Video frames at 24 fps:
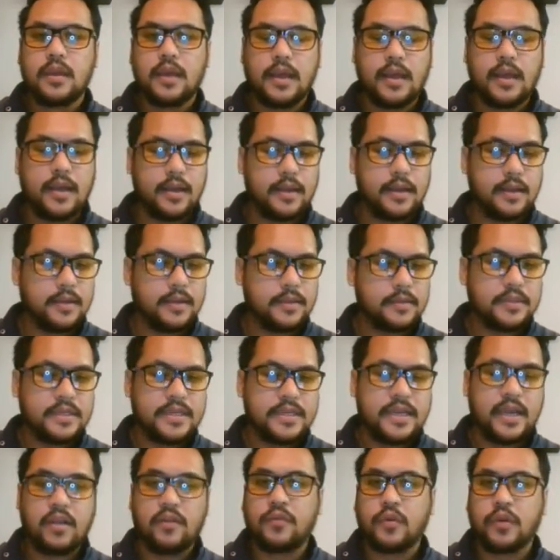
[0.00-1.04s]
uh,
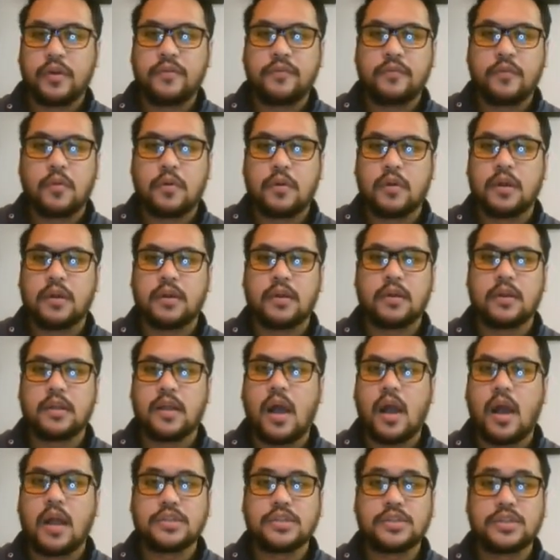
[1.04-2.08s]
DL44
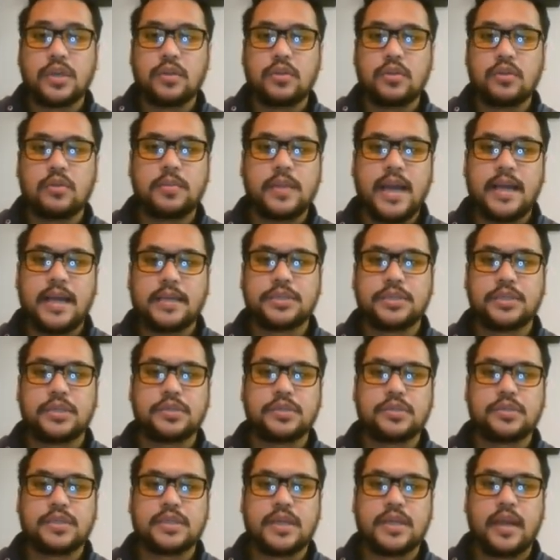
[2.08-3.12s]
Han Solo blaster.
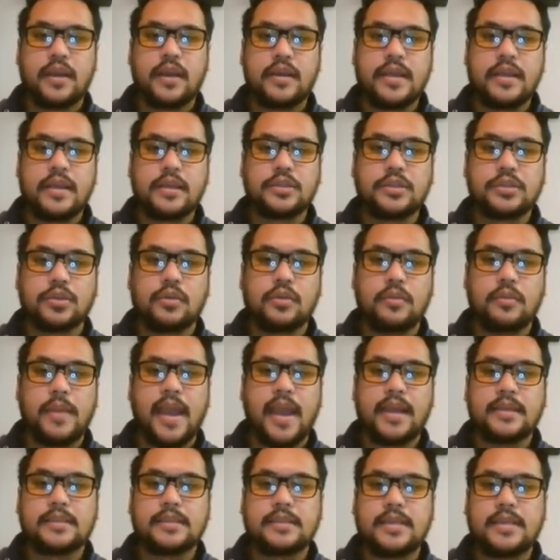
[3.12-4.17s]
So it's got an internal
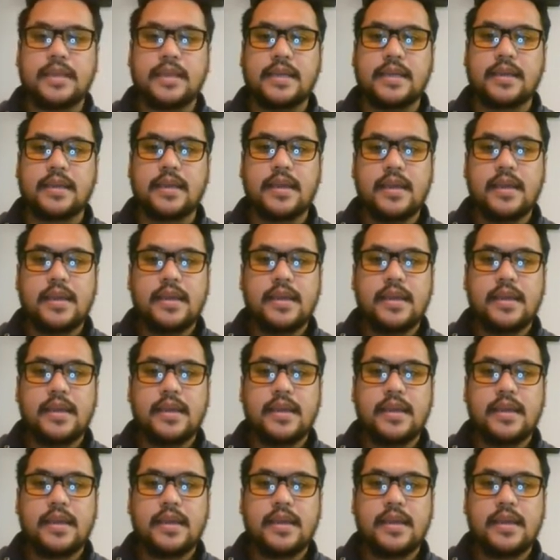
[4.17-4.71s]
magazine